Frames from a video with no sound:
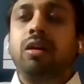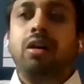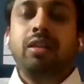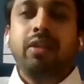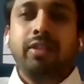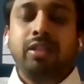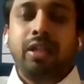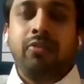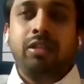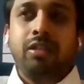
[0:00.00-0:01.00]
third thing which
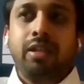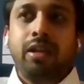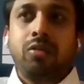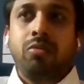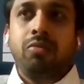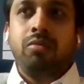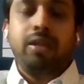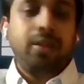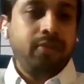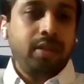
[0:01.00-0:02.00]
I would just like to
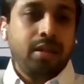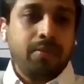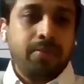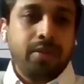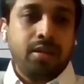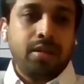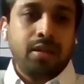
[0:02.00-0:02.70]
deviate a bit